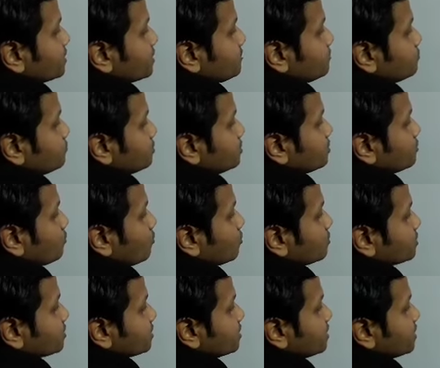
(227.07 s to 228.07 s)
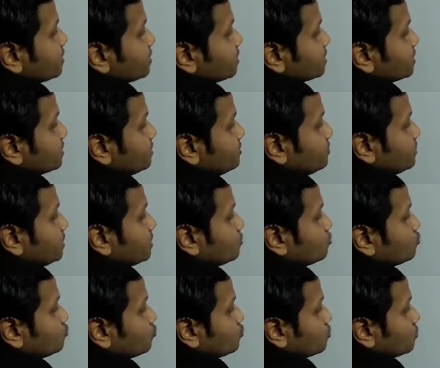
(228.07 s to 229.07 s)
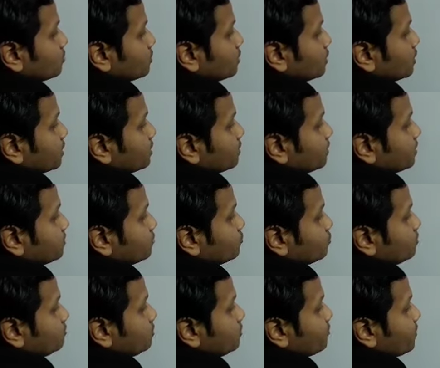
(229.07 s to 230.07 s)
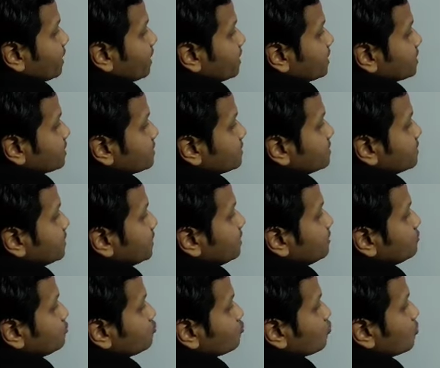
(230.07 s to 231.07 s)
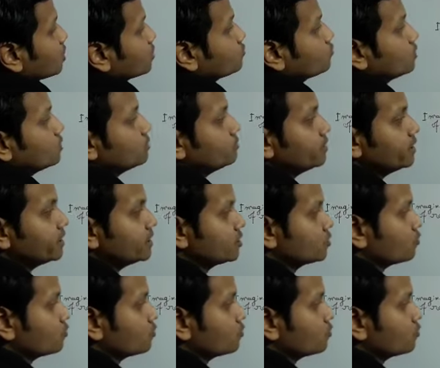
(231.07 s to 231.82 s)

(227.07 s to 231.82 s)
if we consider it dv2, then it will be minus g into what will be its